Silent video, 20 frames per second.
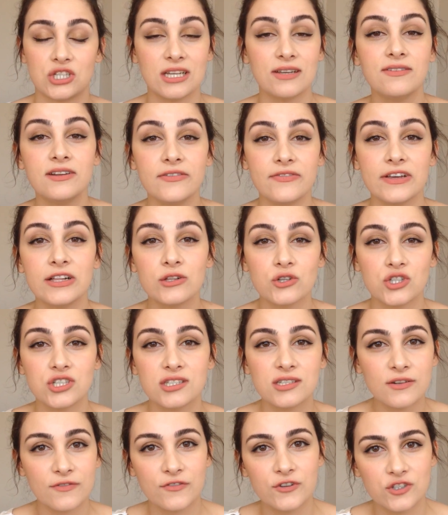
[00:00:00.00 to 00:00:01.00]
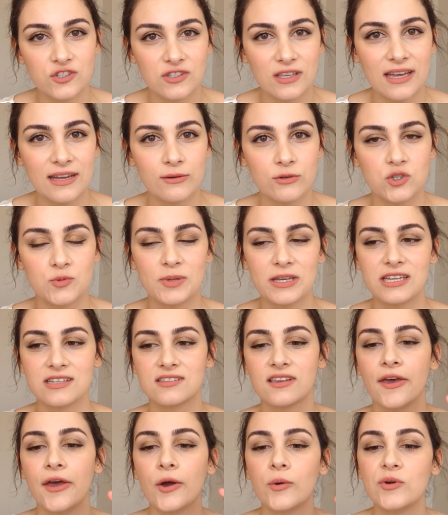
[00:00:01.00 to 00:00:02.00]
Even if English is your first language,
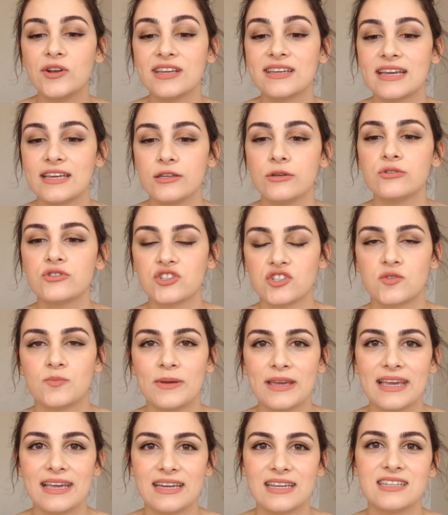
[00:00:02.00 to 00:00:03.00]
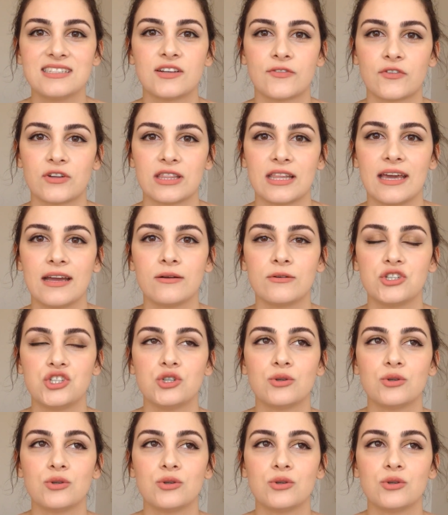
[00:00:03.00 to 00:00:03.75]
because when you get used to speaking in a different language,